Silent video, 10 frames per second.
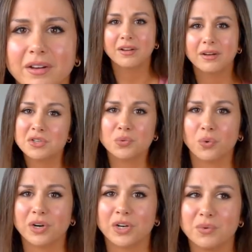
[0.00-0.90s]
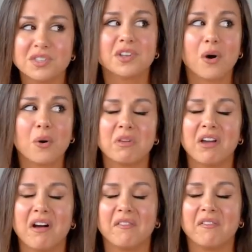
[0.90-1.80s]
I'm just warning you, it's gonna
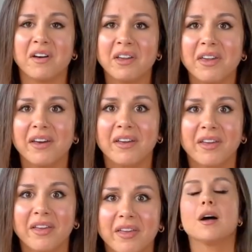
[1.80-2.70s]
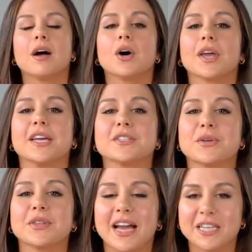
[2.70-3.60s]
be on fire. Okay,
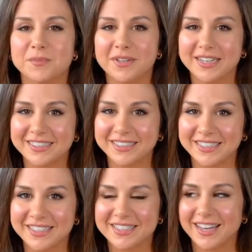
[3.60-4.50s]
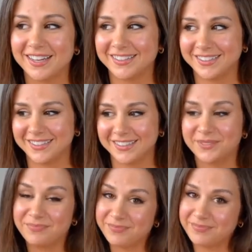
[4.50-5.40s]
so last but not least,
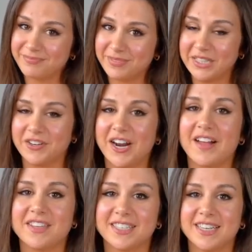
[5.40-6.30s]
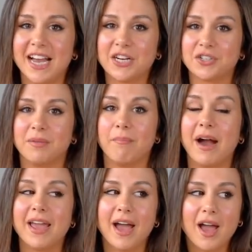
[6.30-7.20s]
believe it or not, this is actually
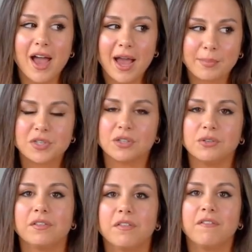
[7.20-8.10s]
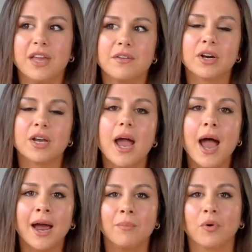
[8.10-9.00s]
my absolute favorite
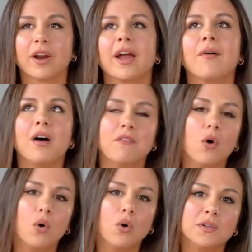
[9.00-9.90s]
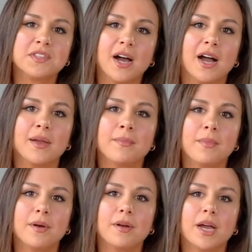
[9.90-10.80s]
ab workout of all
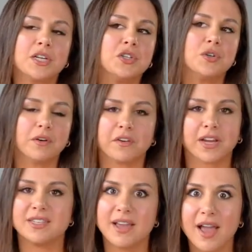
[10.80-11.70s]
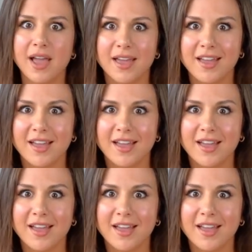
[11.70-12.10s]
time. I could do them all freaking day.